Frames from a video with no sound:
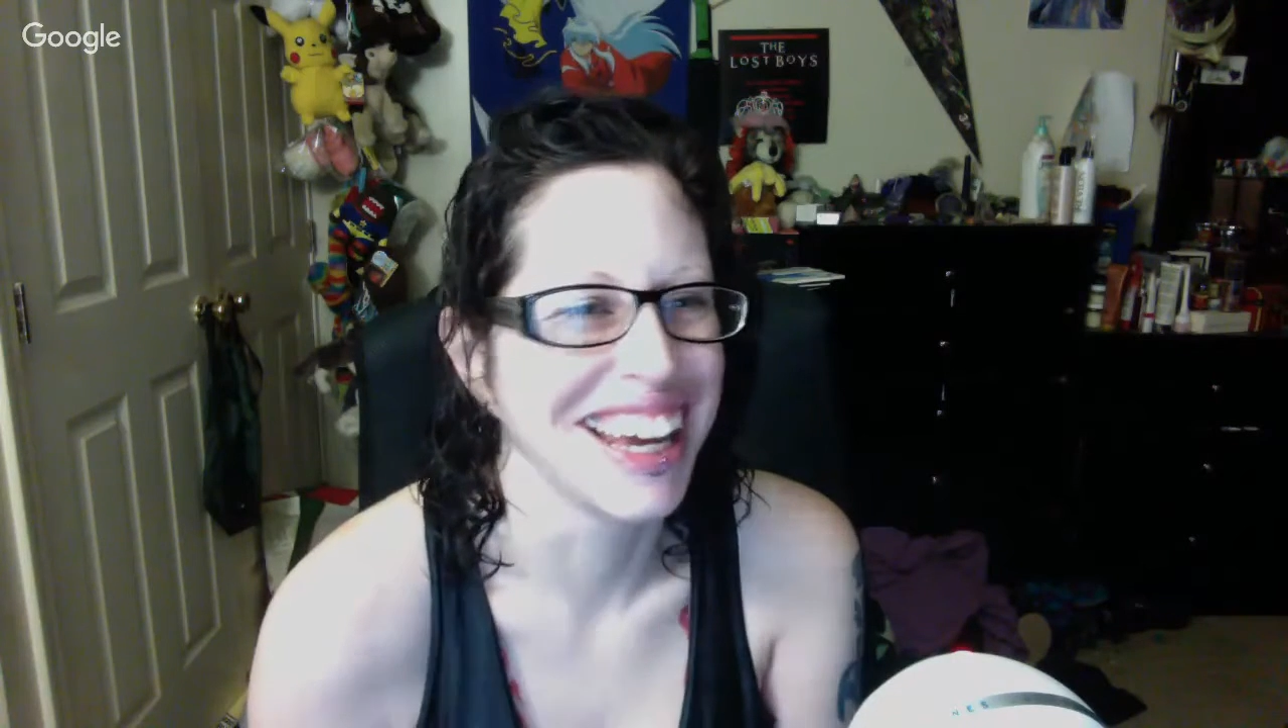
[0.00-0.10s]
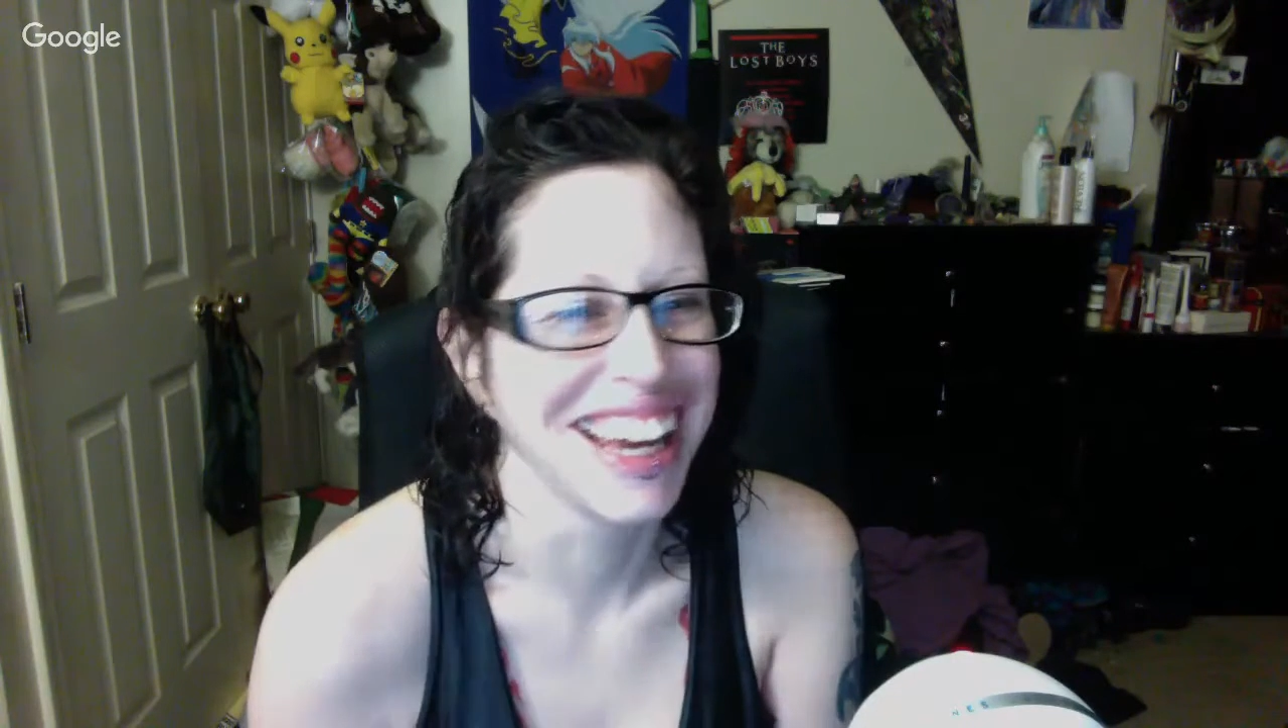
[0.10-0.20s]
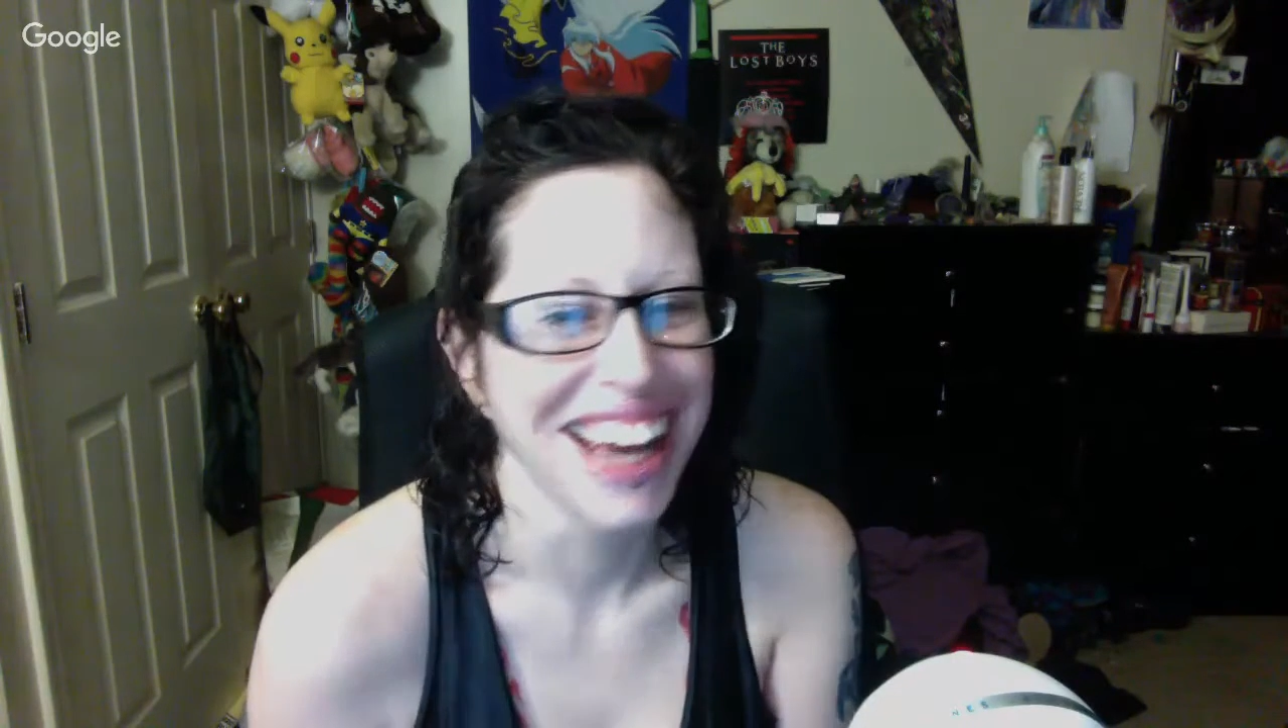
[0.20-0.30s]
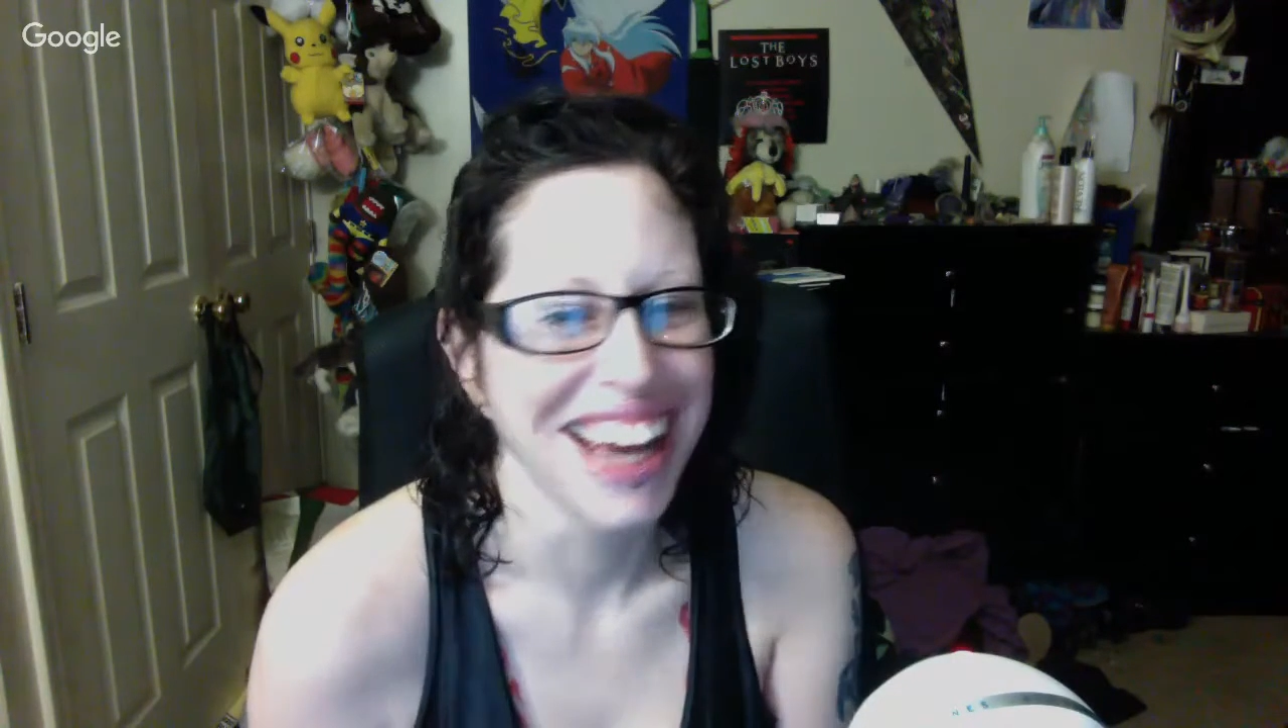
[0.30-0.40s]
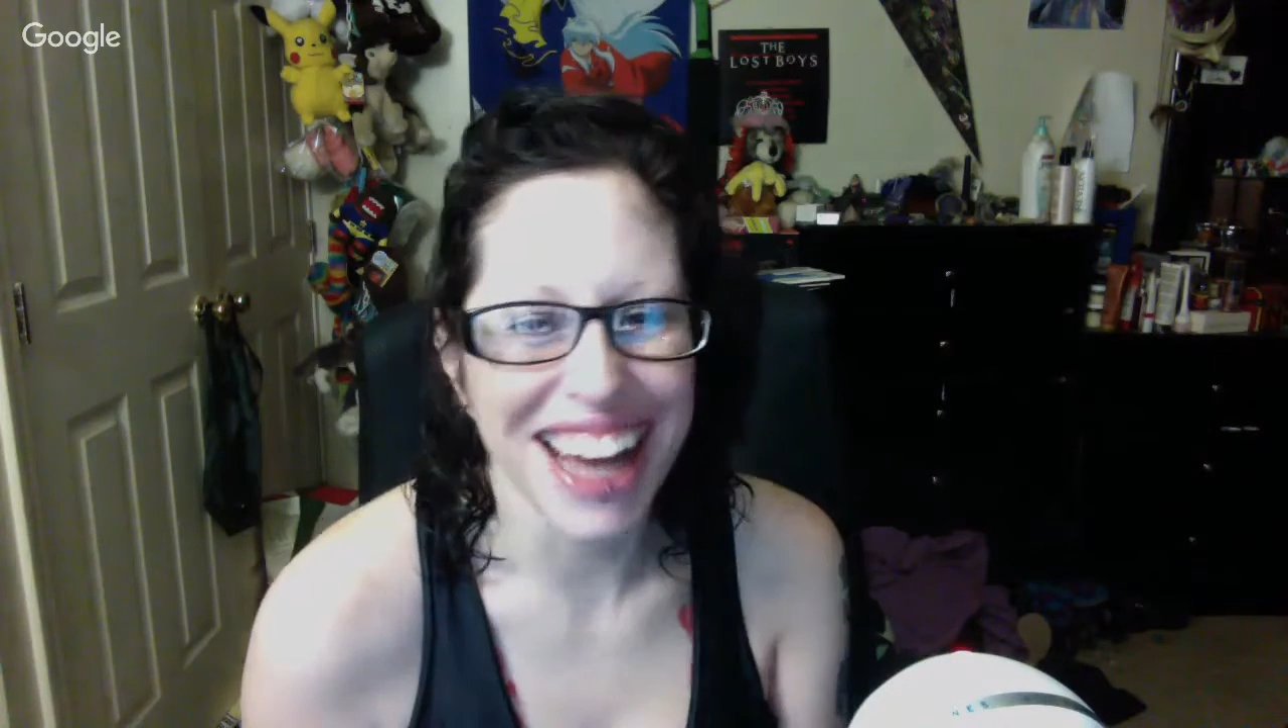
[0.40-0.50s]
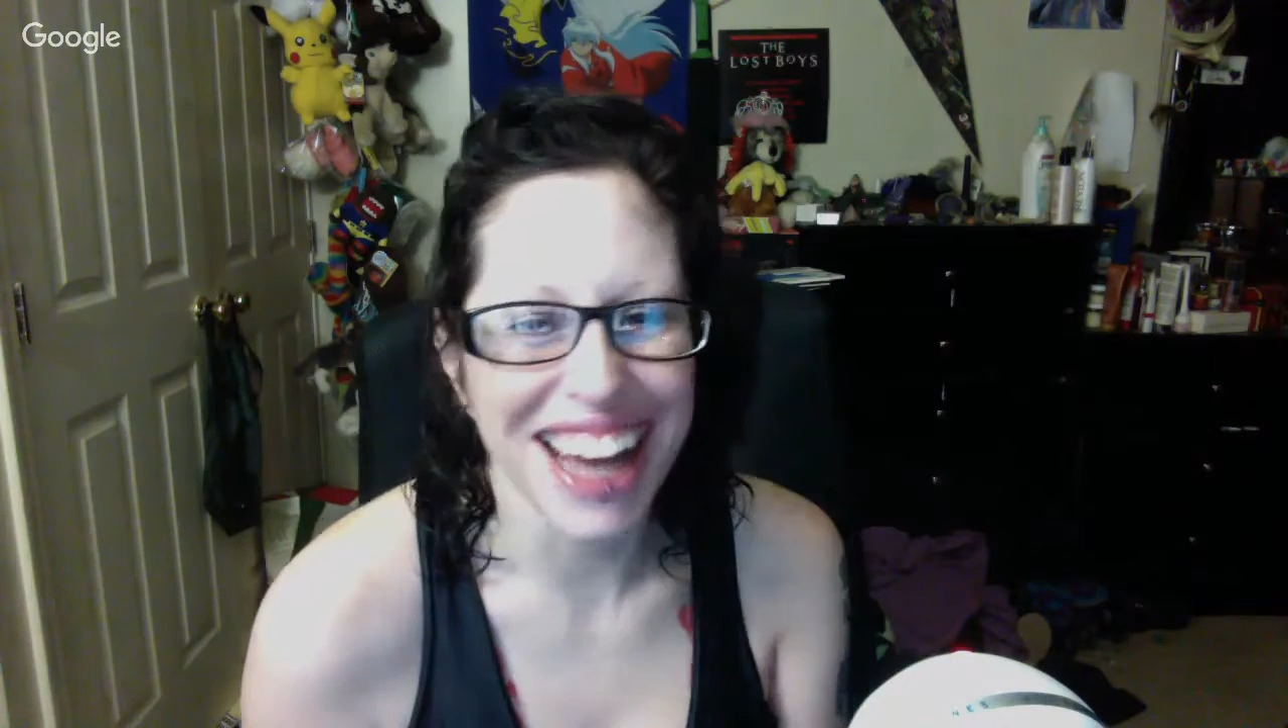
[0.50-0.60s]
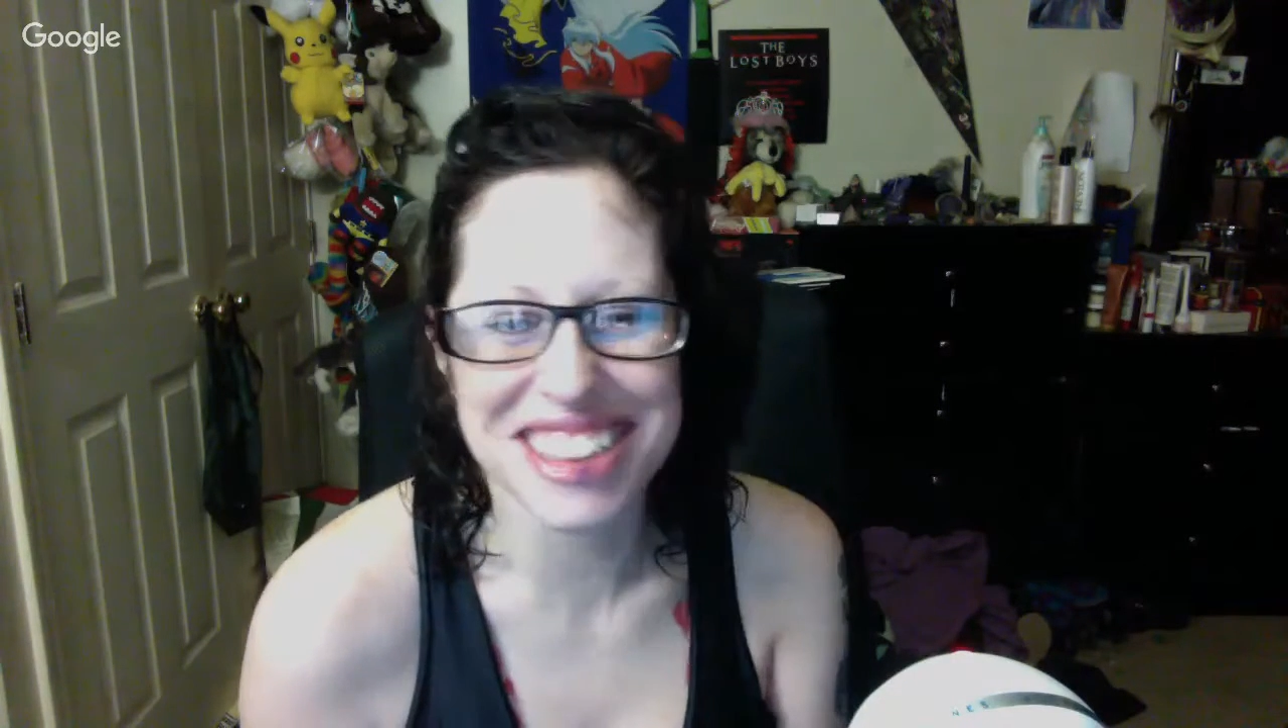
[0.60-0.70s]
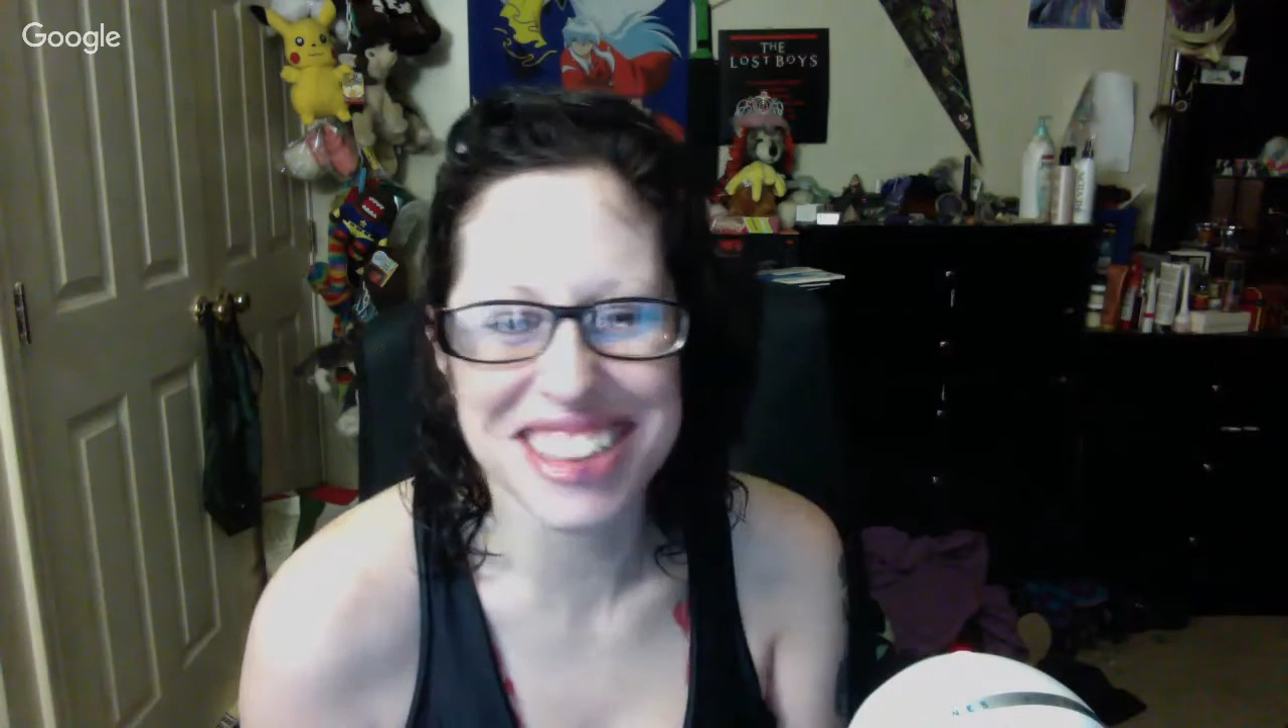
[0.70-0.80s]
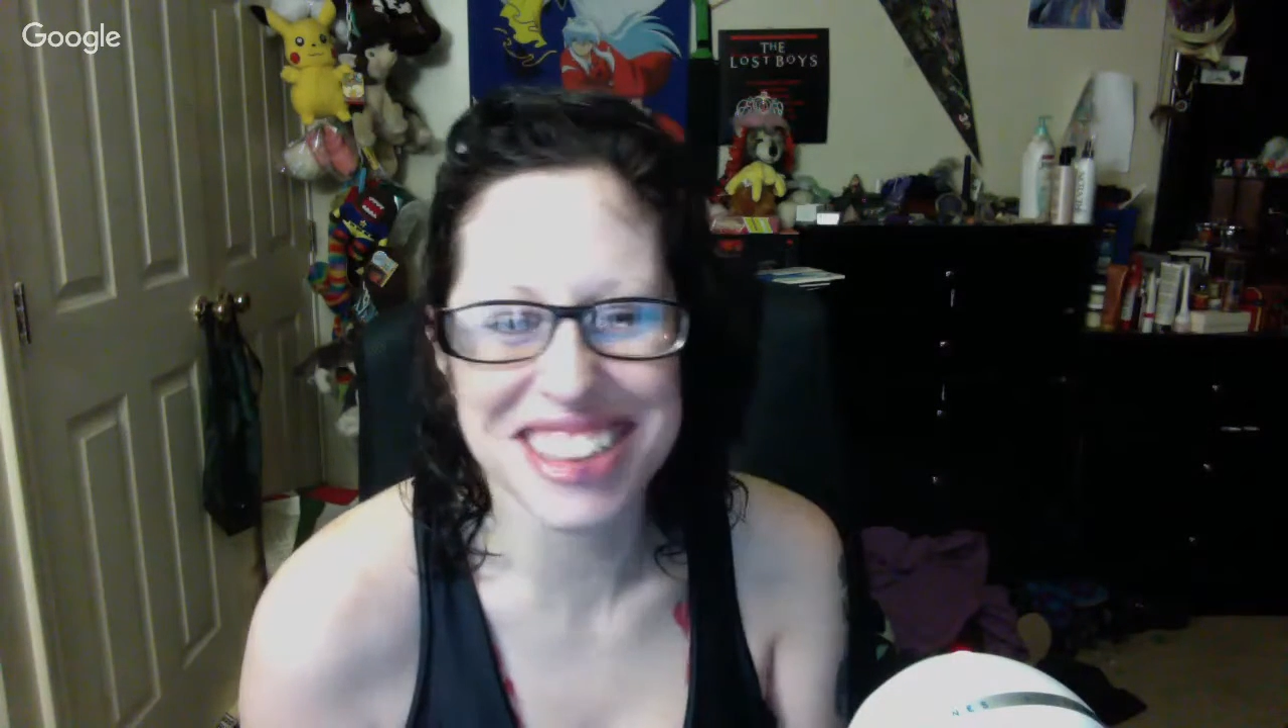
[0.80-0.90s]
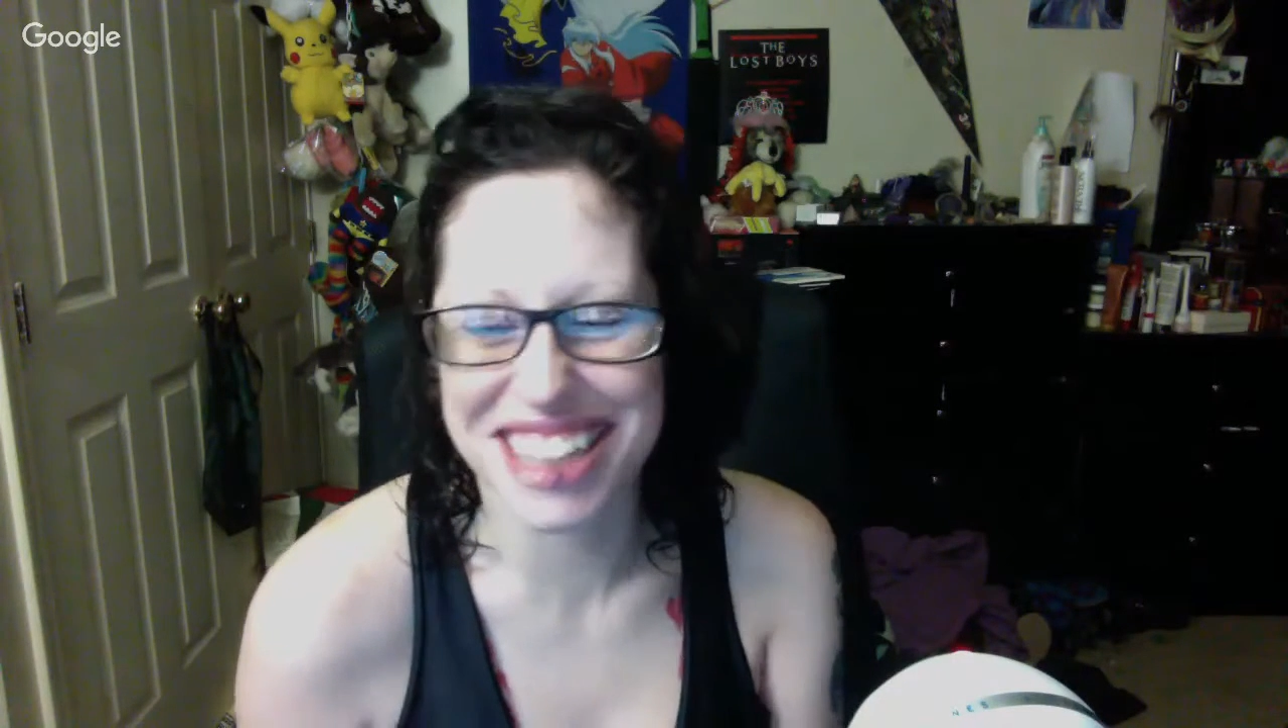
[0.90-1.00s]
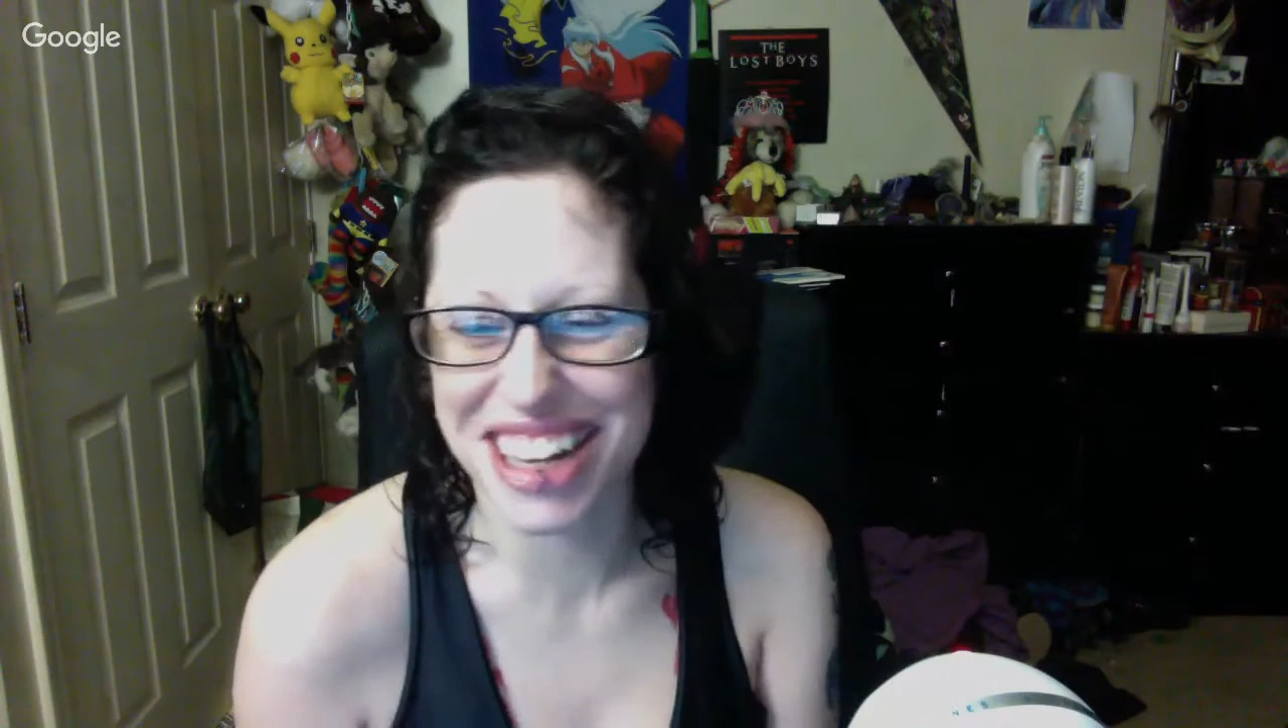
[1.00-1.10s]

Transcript: I just said I was